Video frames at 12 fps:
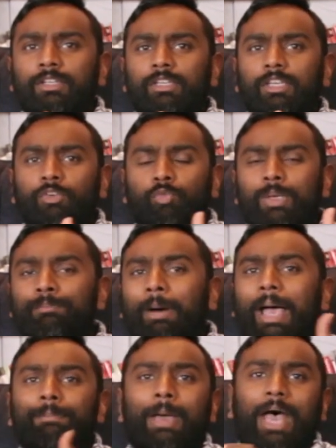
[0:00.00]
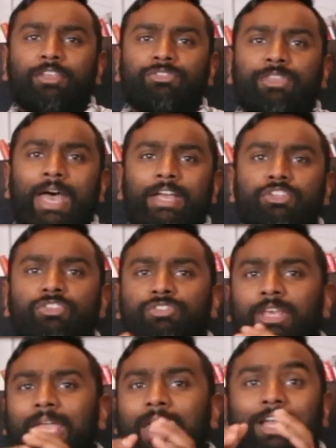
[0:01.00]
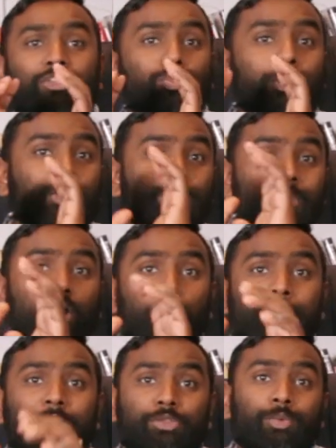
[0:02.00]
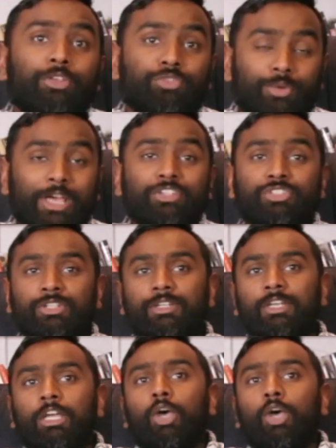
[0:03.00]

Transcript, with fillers: if we bypass that and just say, hey, I just want to be all about the resurrection,